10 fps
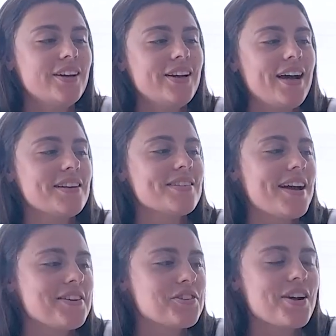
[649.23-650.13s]
I
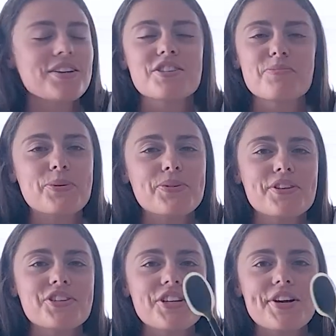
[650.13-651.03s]
decided to try a spoon
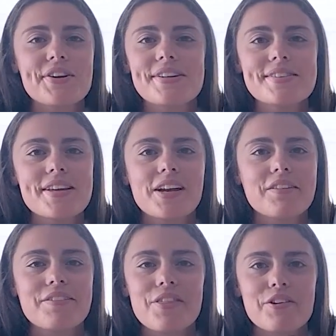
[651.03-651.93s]
this year instead
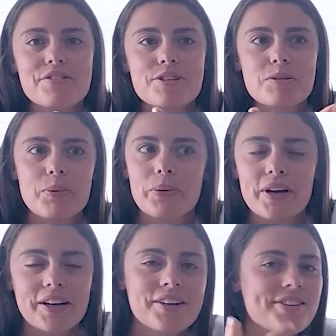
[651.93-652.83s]
of the
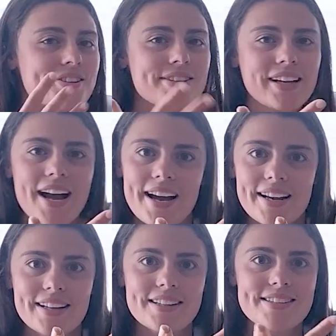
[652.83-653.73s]
spork just to kind
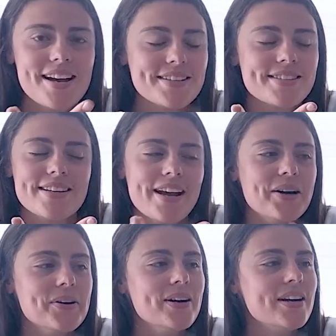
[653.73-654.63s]
of test it
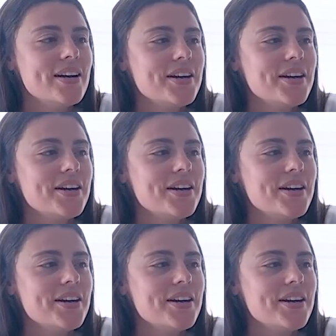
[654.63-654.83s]
out.